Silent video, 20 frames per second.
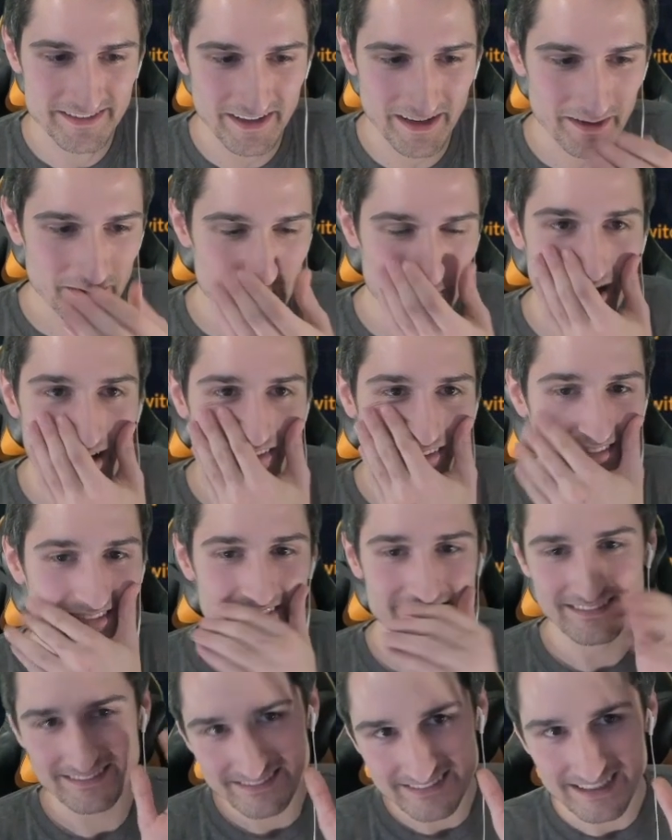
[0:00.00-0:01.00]
not a Grunil,
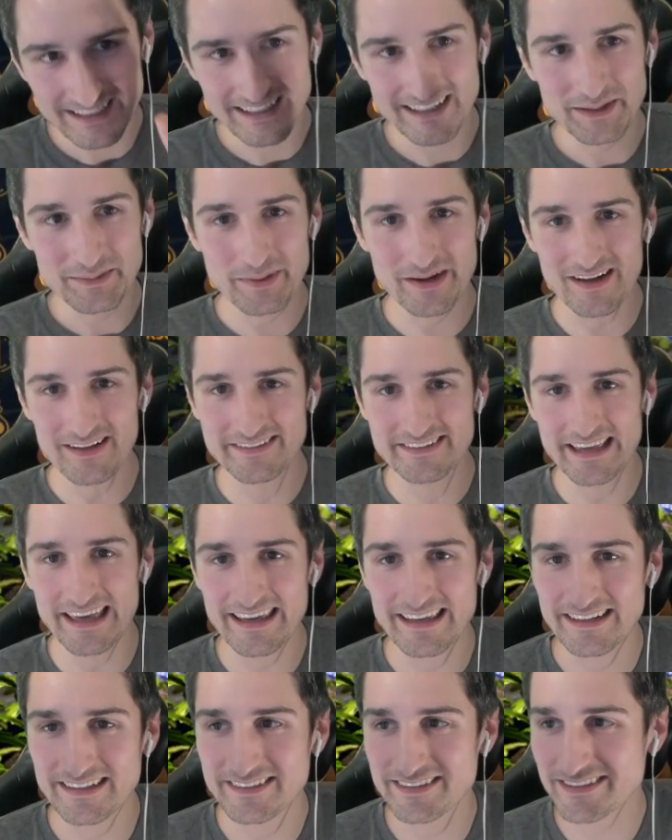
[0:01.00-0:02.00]
but I'll
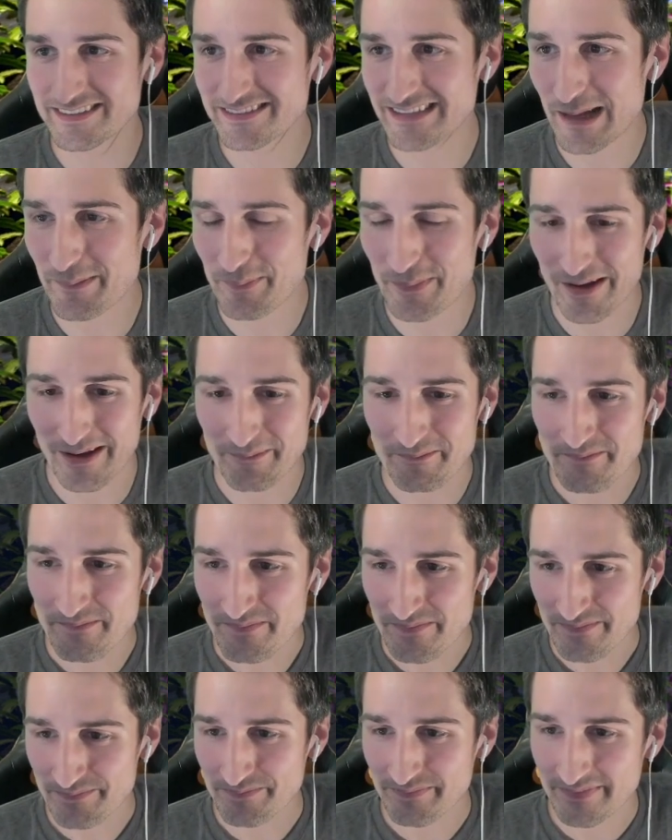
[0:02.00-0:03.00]
take it. It's a step up.
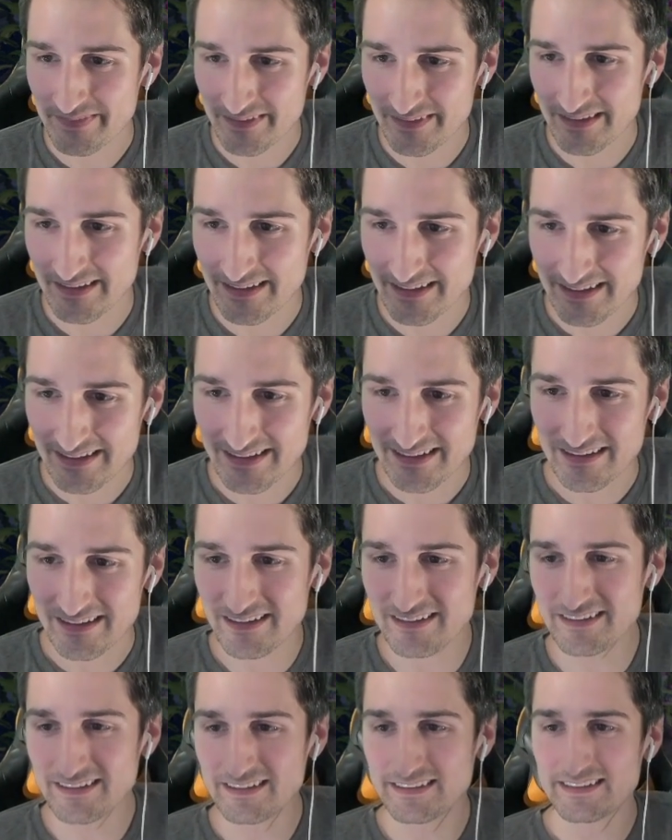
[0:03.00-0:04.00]

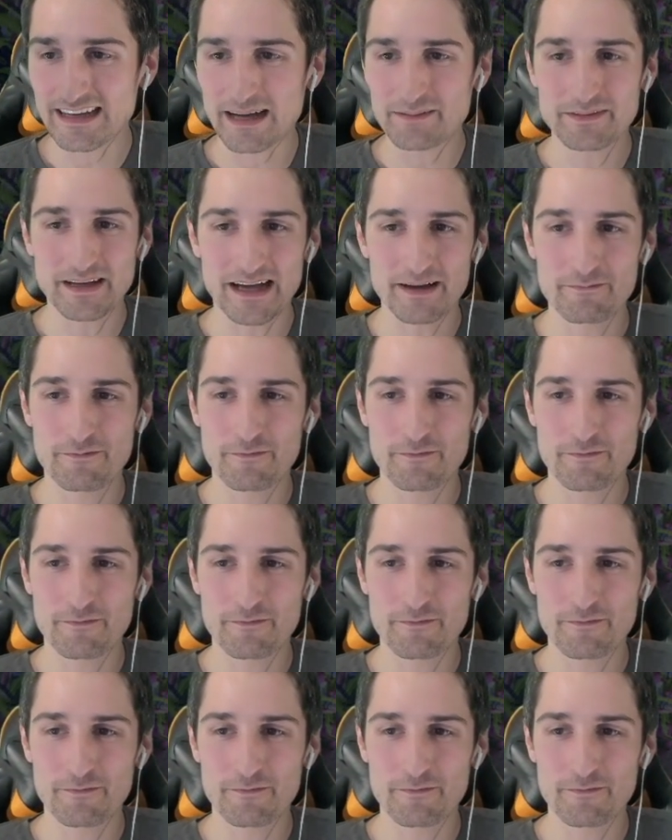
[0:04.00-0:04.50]
I'm